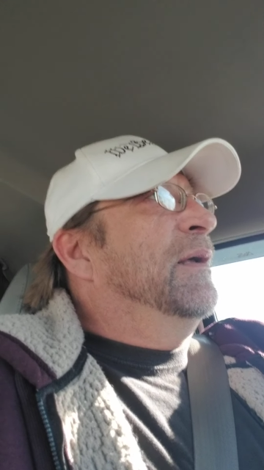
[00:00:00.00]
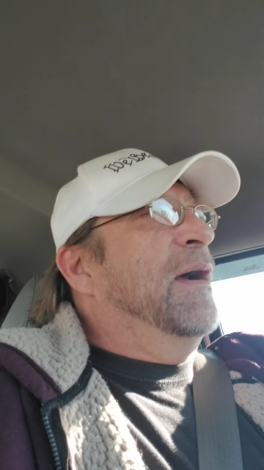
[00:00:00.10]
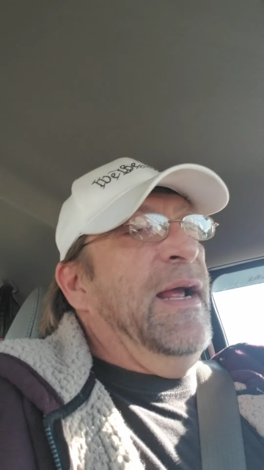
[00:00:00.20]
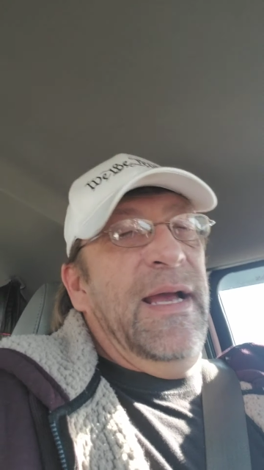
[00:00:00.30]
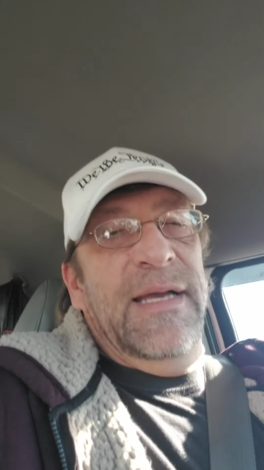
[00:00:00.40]

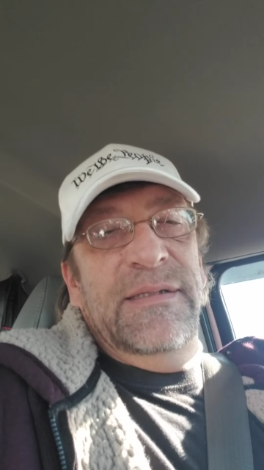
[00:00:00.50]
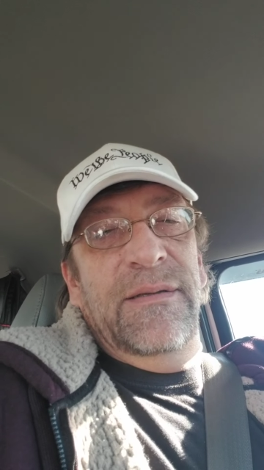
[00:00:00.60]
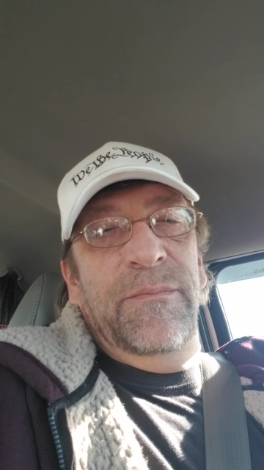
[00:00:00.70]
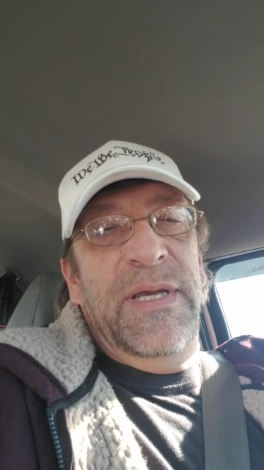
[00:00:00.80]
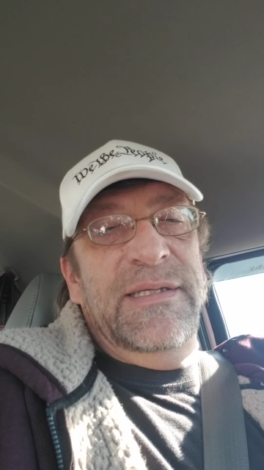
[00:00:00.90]
all right guys
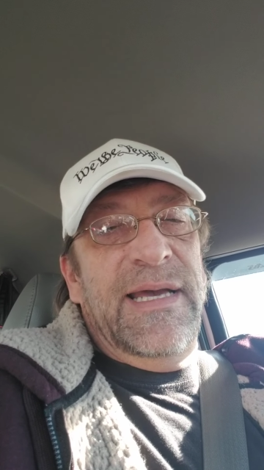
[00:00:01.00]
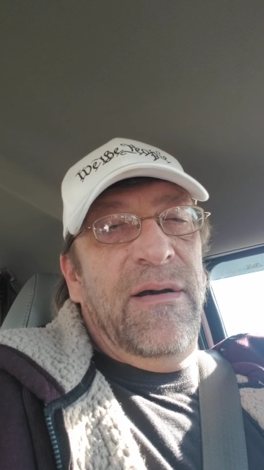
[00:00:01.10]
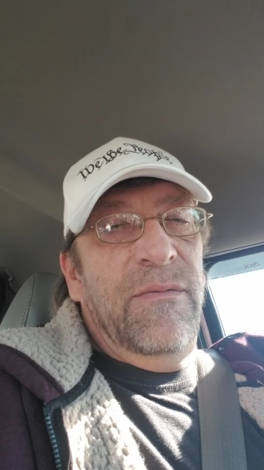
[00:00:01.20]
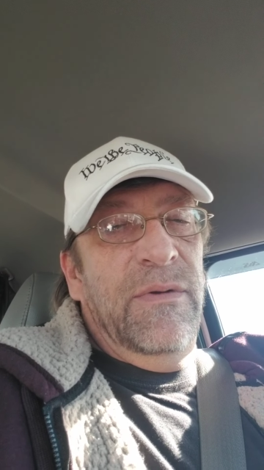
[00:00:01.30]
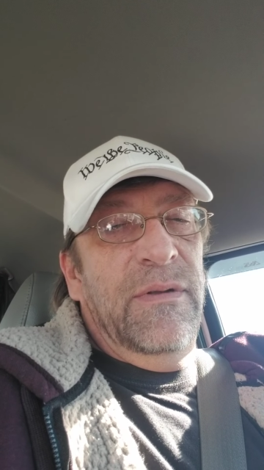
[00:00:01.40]
peace
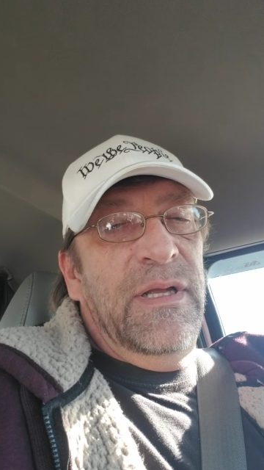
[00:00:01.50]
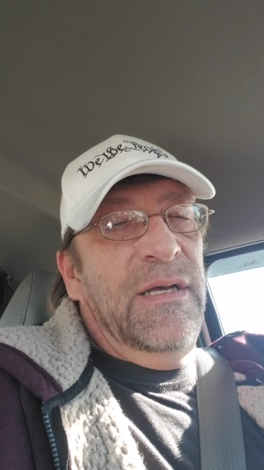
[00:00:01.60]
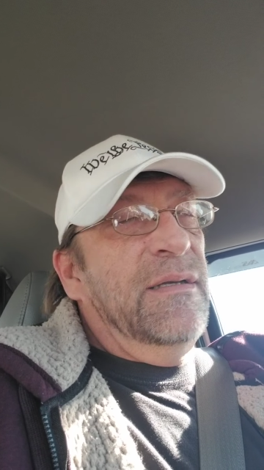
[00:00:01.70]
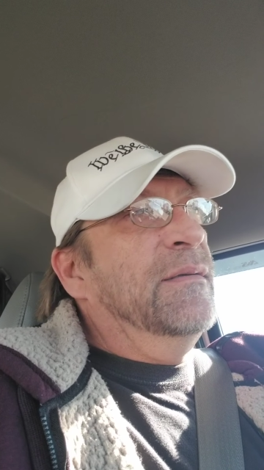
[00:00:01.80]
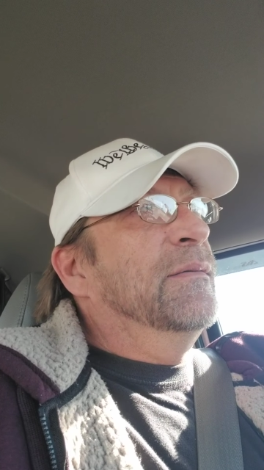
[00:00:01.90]
out we'll
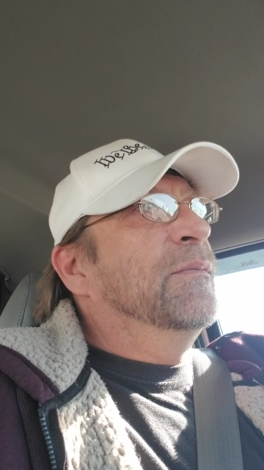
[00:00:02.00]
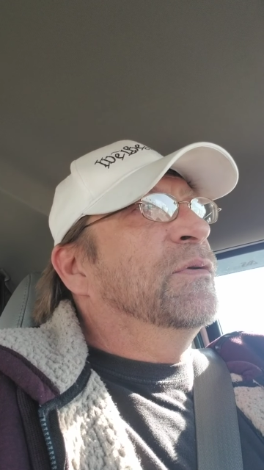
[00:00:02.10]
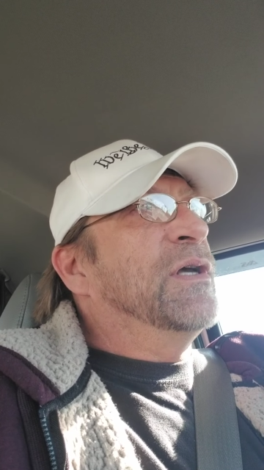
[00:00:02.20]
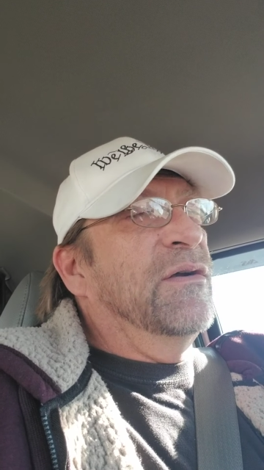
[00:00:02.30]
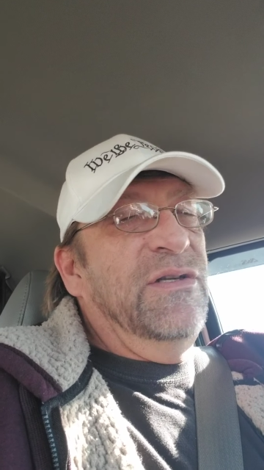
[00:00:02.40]
uh
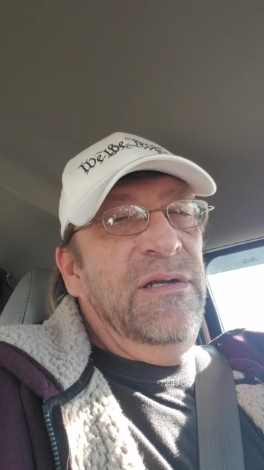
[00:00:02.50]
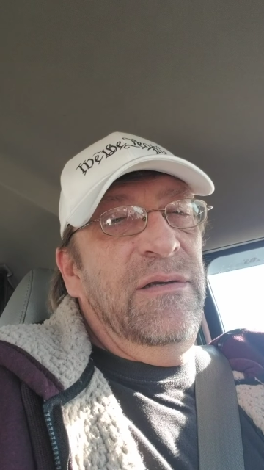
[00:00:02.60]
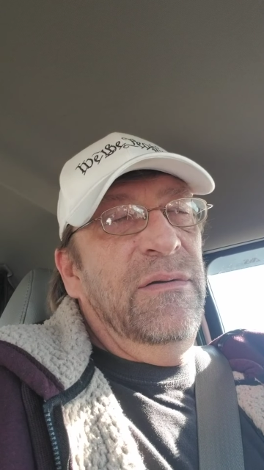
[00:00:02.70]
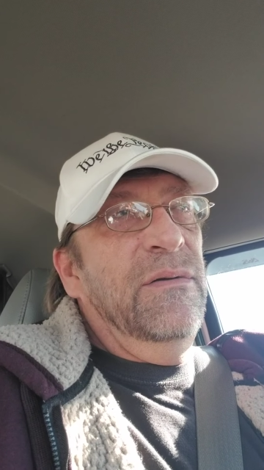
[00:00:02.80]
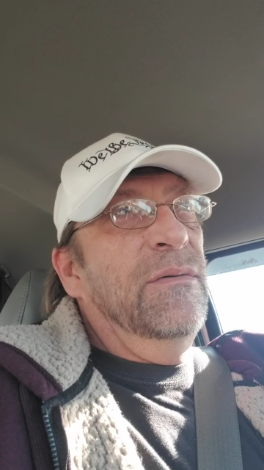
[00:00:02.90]
We'll talk to
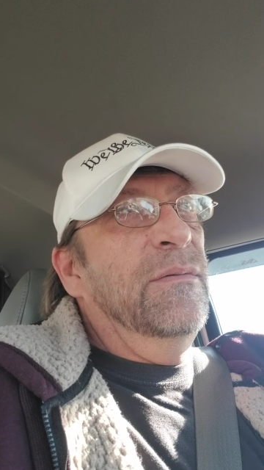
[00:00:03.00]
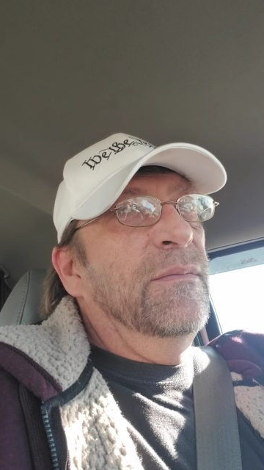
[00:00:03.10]
you.